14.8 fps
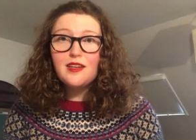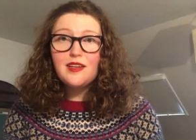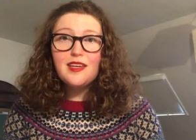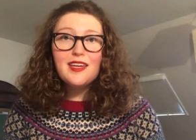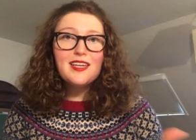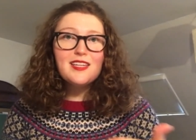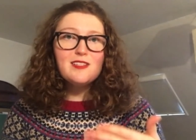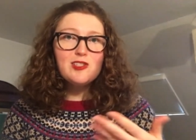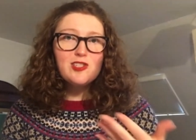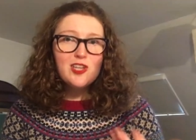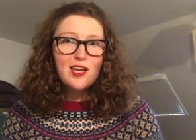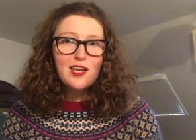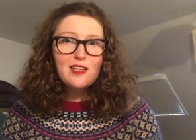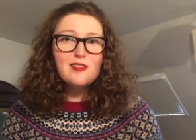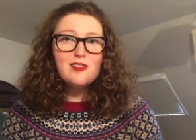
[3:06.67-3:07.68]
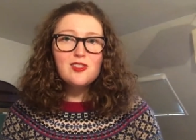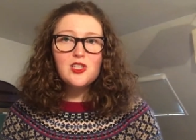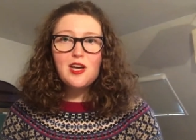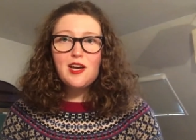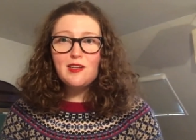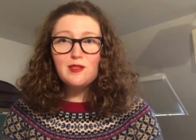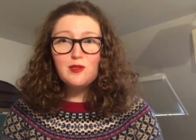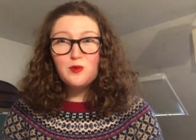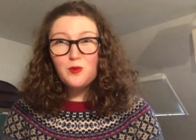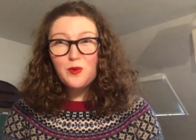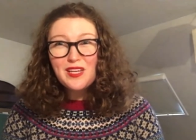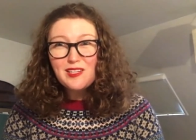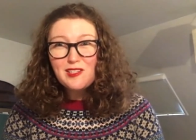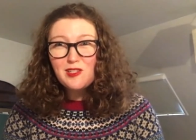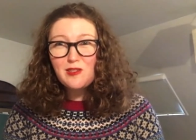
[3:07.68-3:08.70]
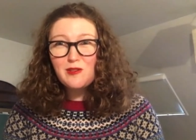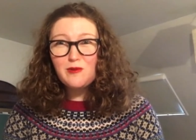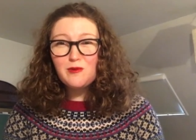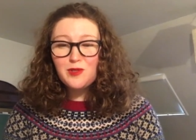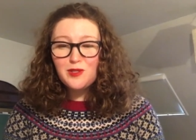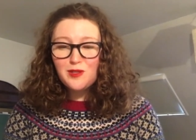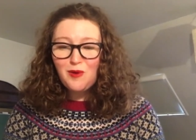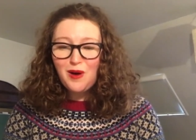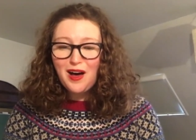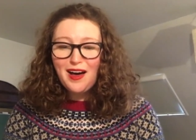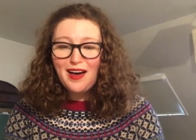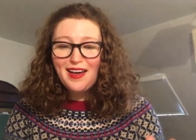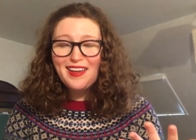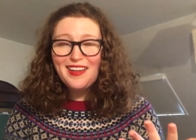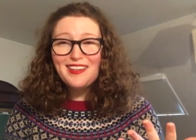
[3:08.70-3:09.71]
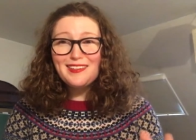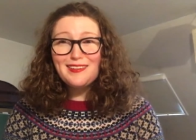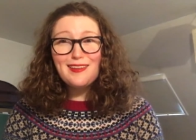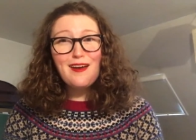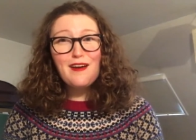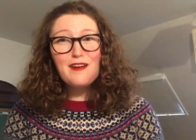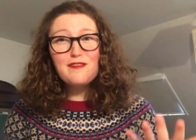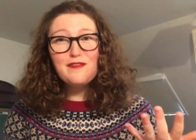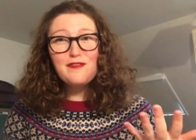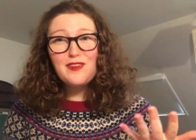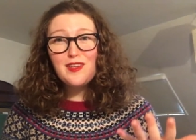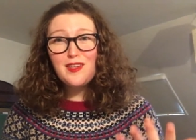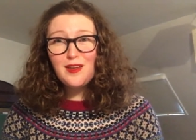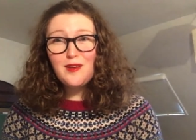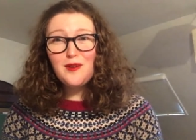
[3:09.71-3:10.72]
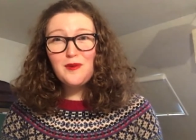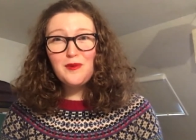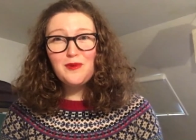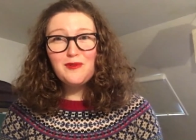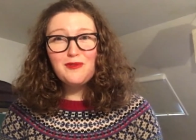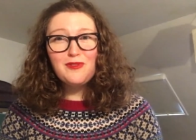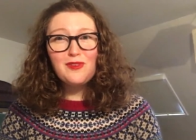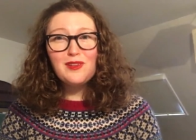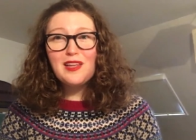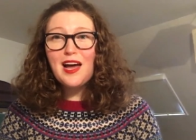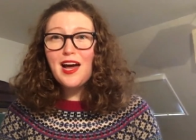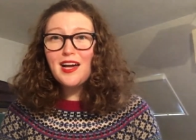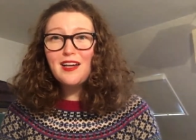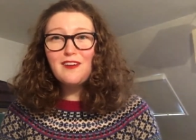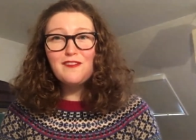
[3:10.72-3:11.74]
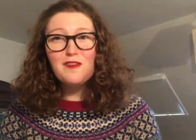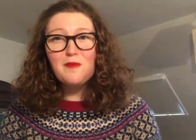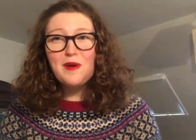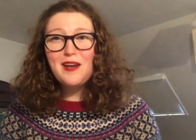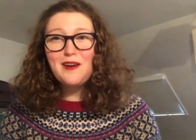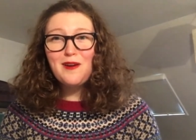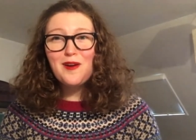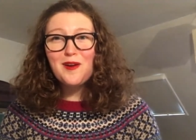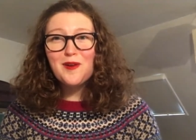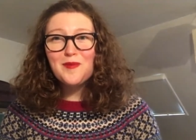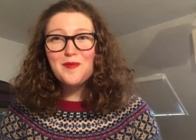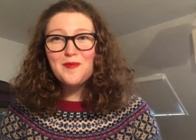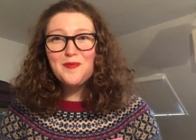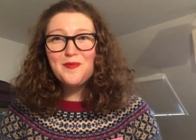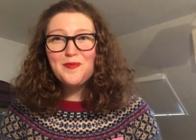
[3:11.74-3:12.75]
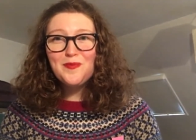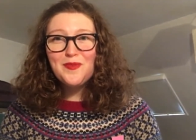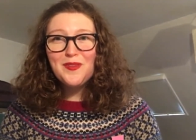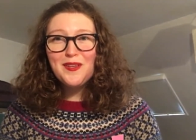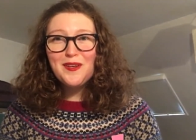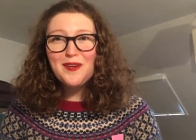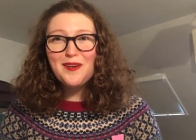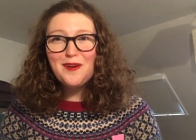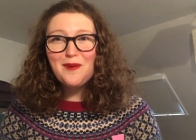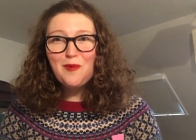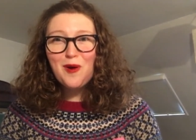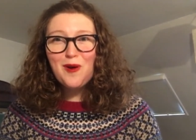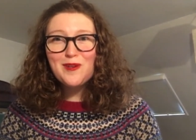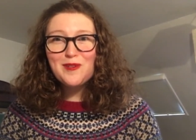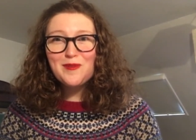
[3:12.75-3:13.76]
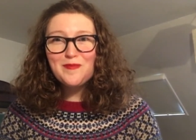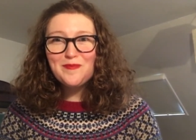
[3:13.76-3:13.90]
It can change as we do, so I love you, for lack of a better word.